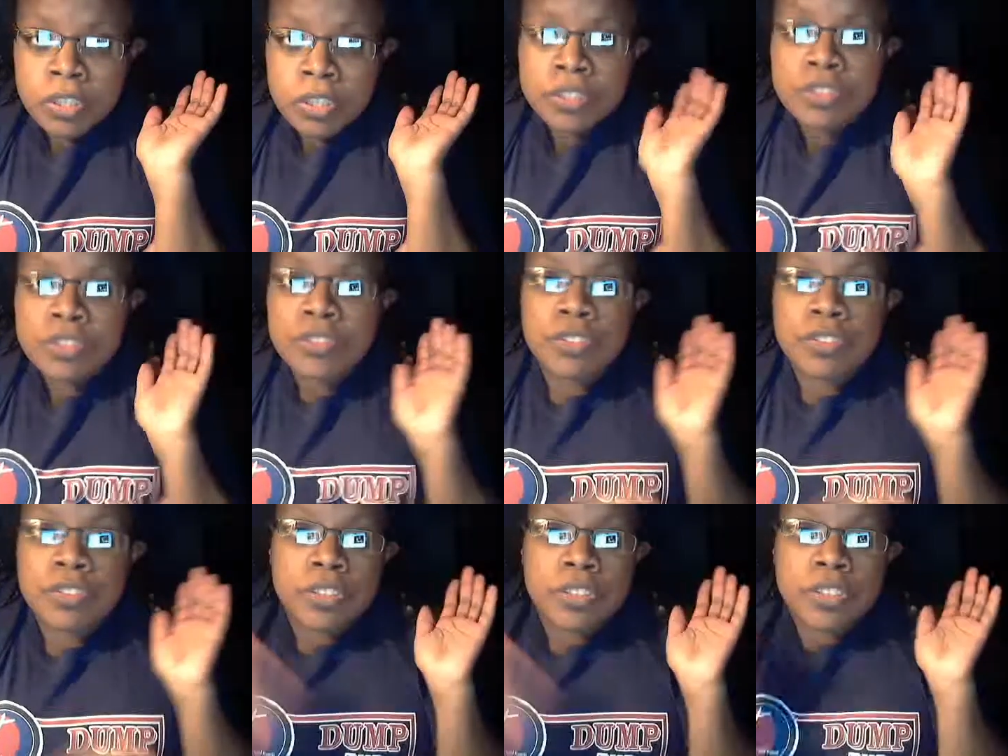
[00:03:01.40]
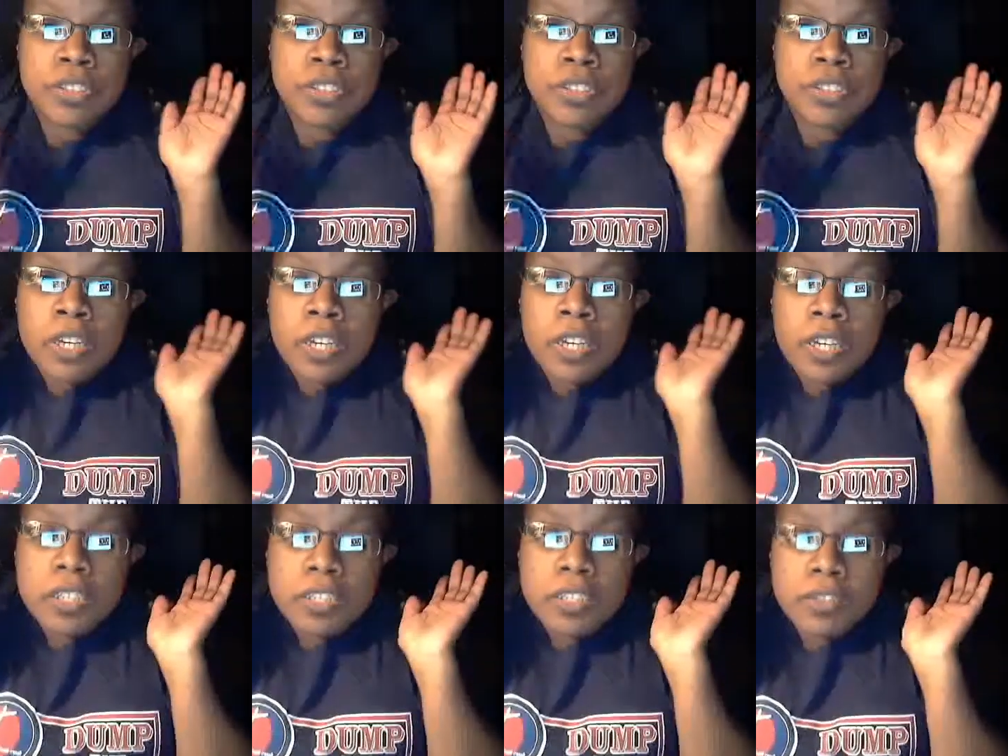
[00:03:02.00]
it's
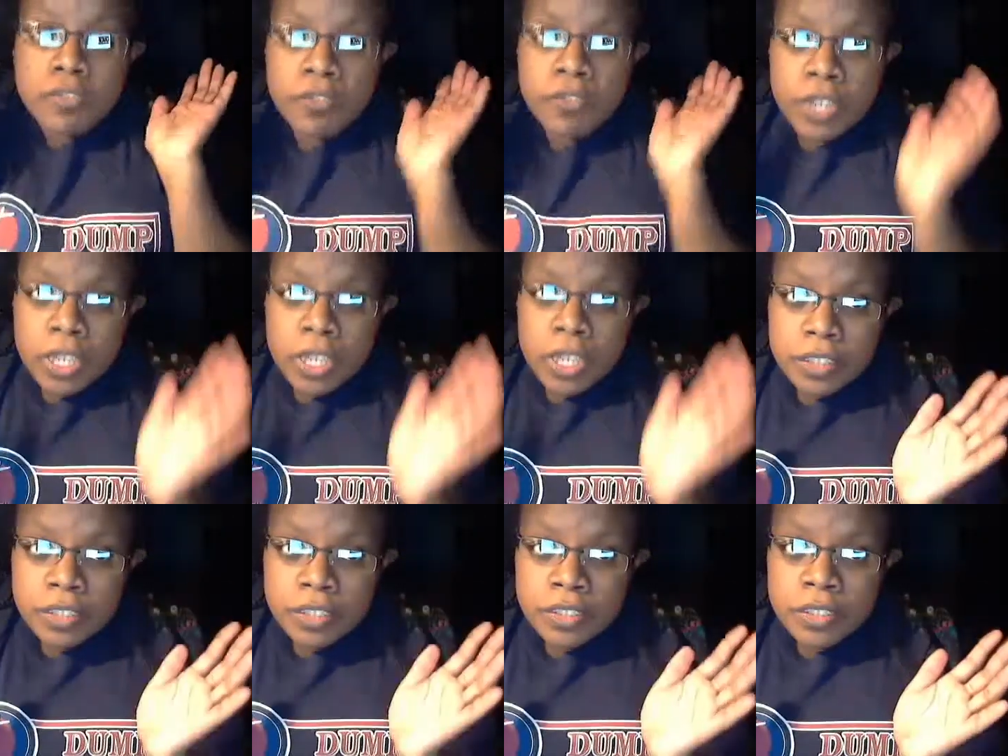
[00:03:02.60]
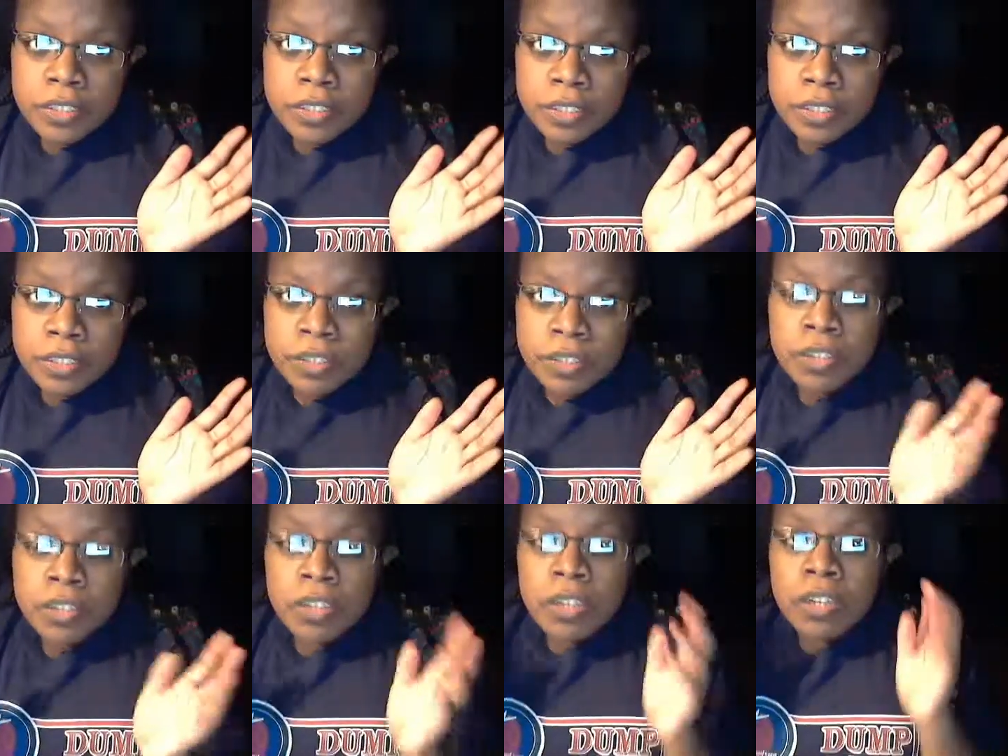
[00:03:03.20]
a fantasy
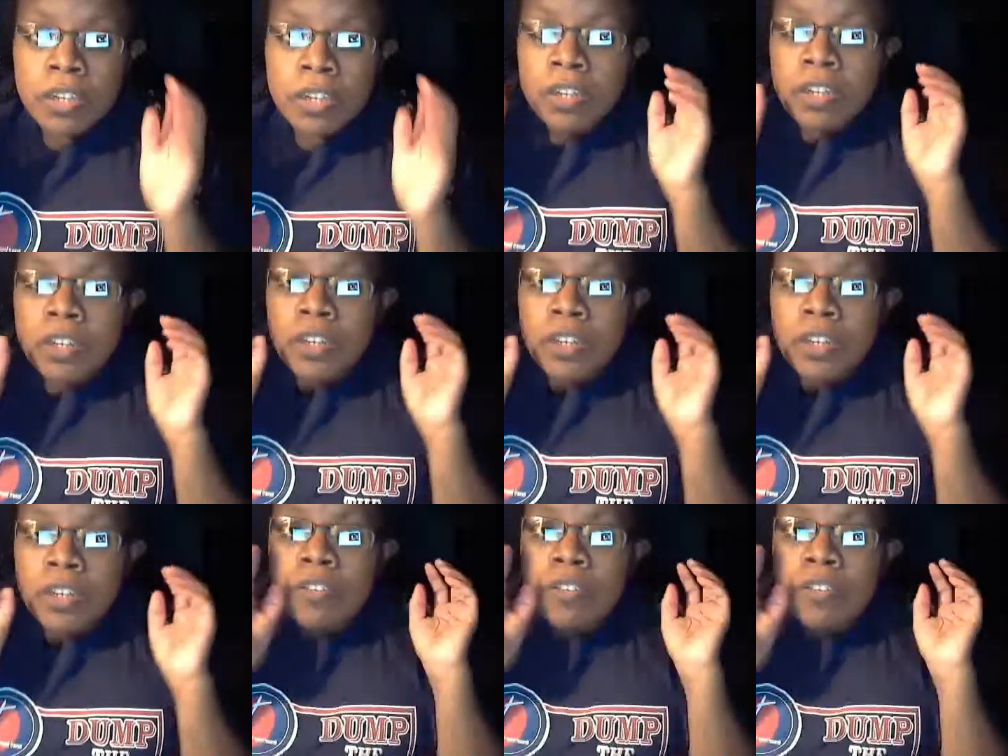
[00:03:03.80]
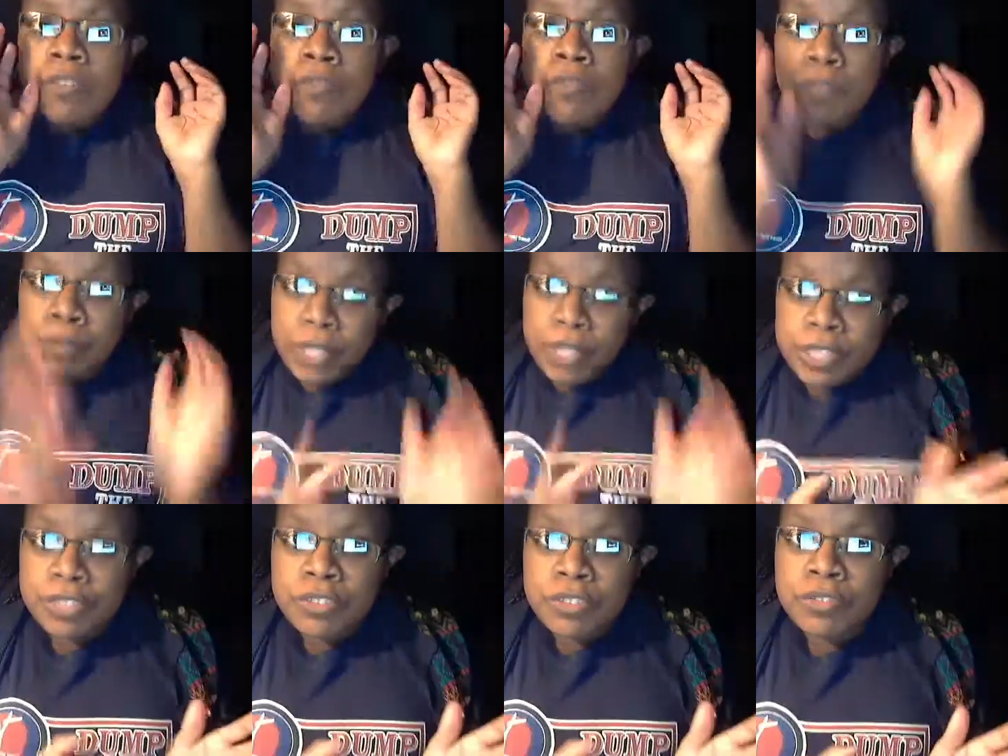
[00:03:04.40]
from
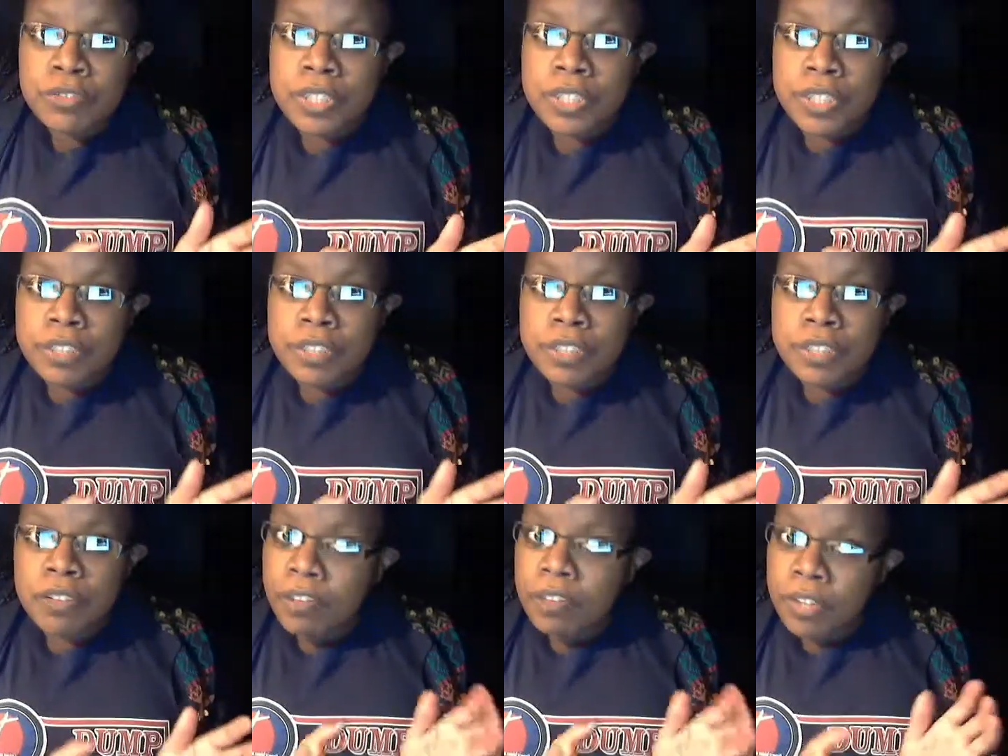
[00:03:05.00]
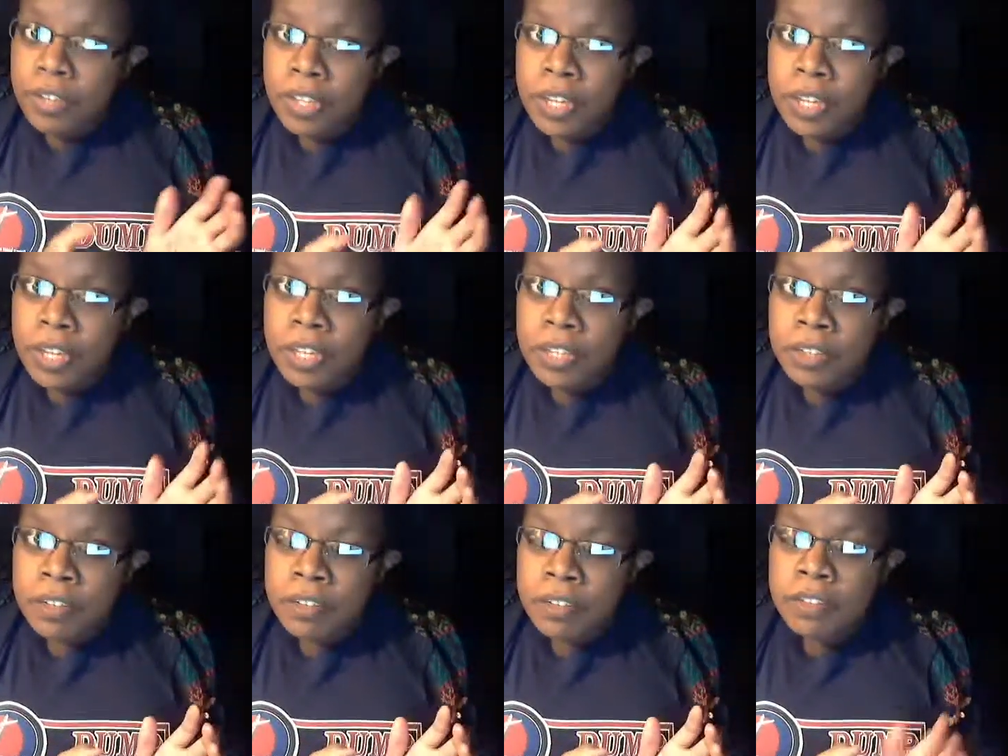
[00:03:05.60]
history,
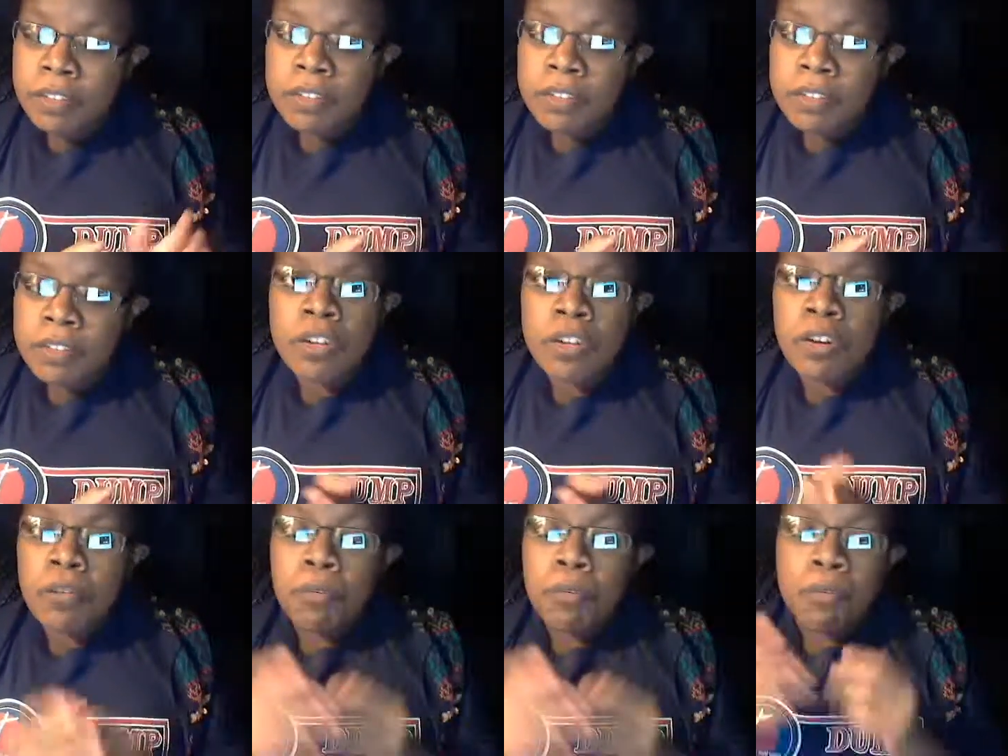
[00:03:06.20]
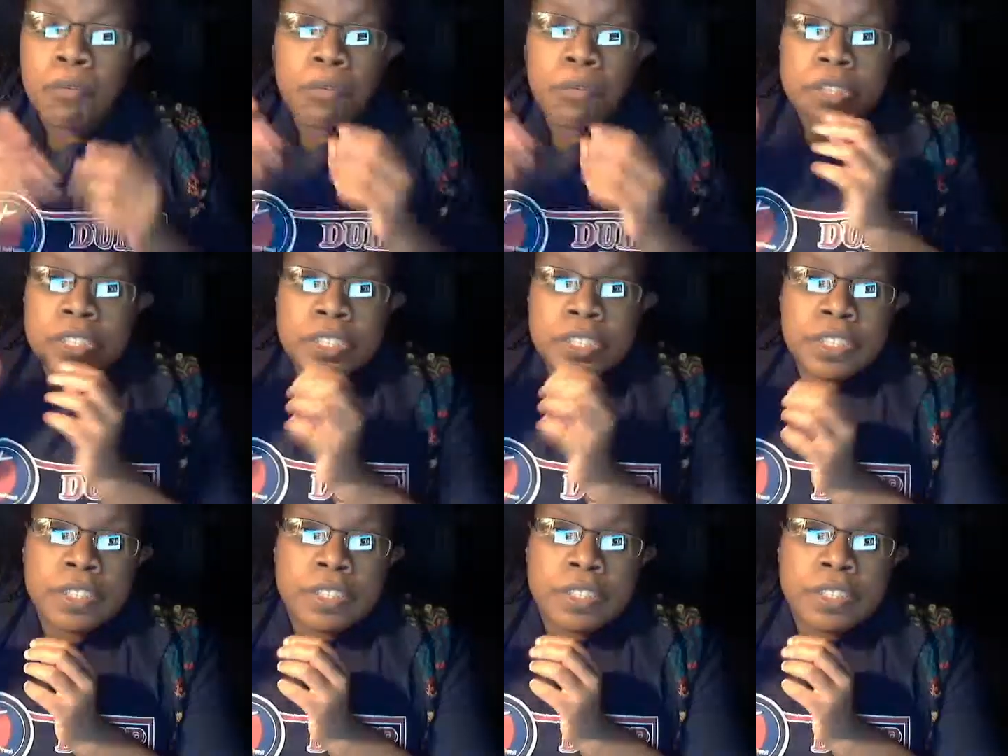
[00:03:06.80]
okay? Or it's
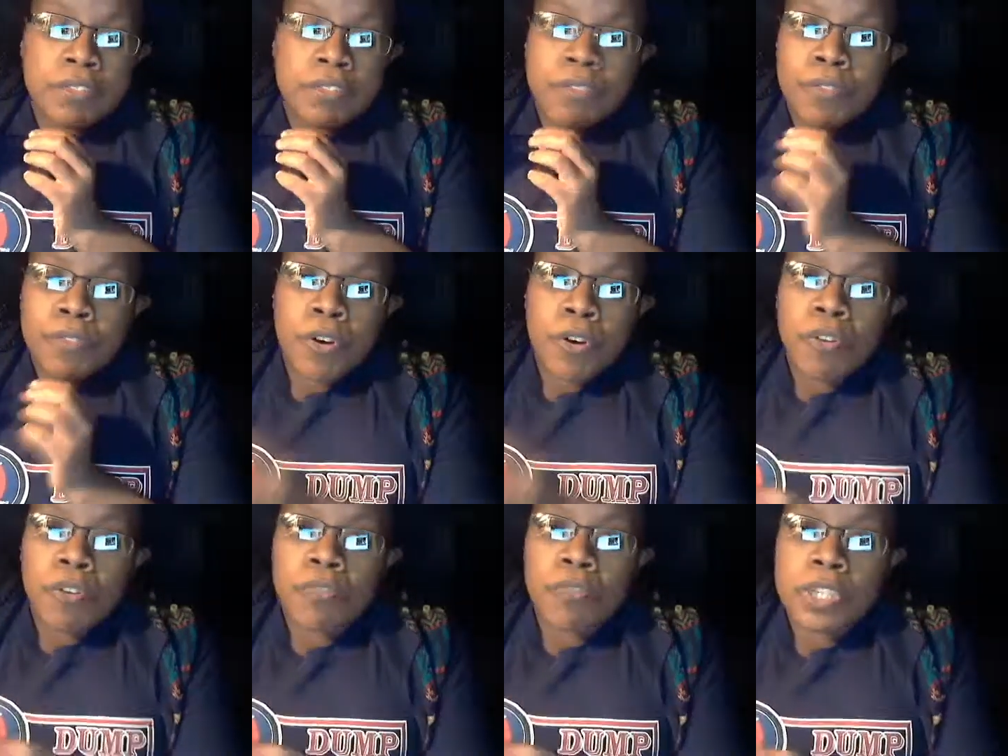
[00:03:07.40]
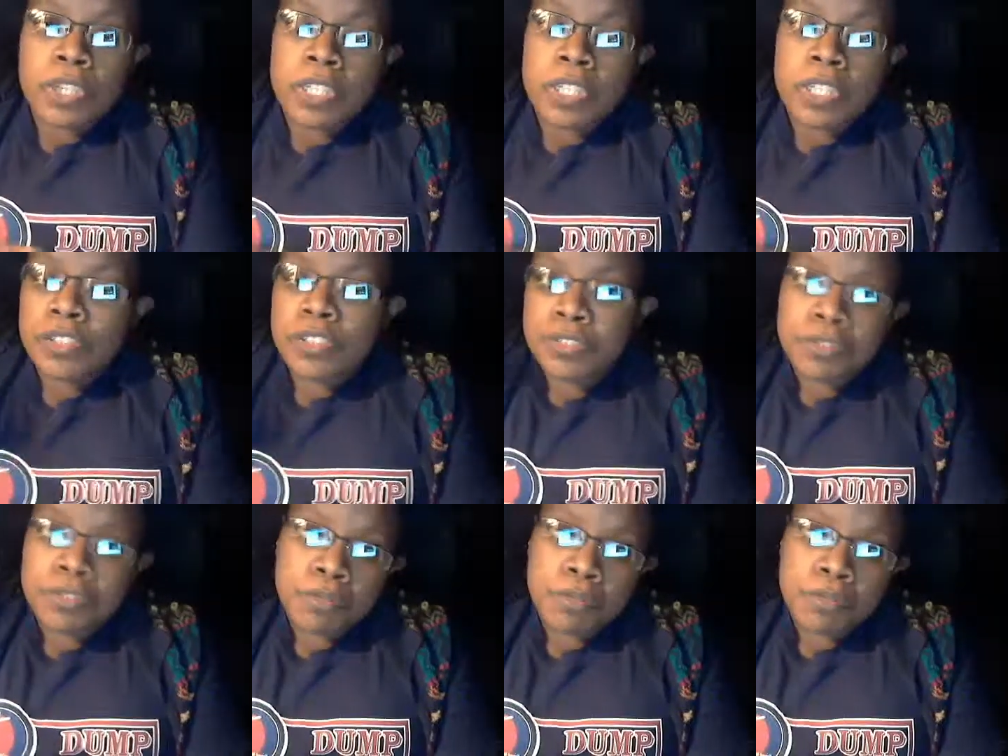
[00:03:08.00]
something involving
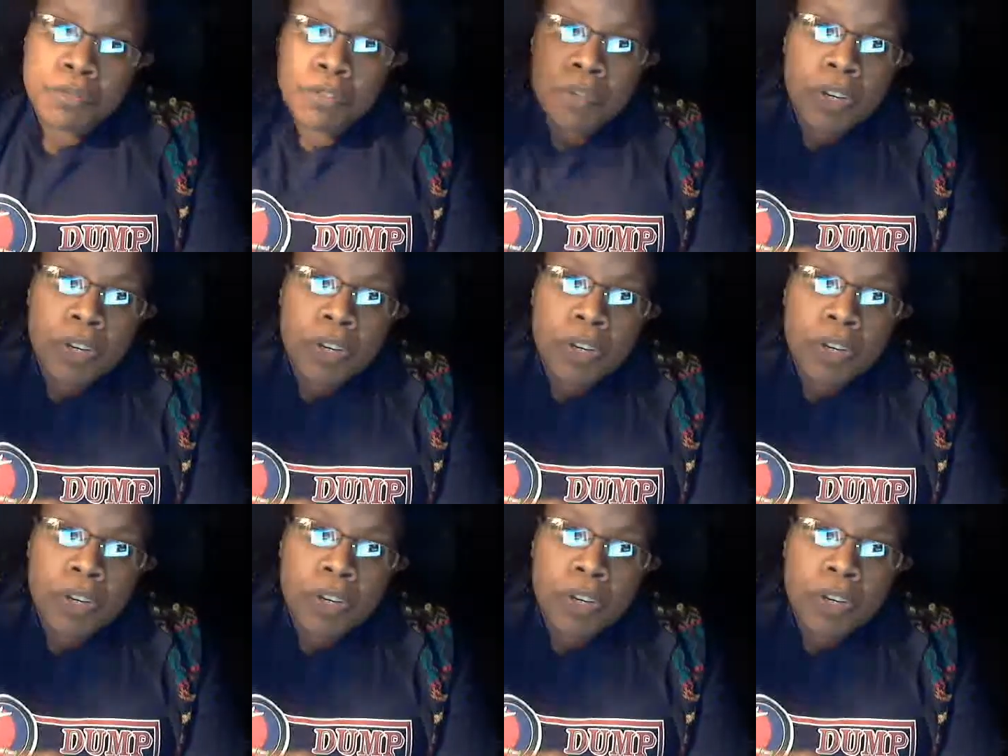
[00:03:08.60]
historical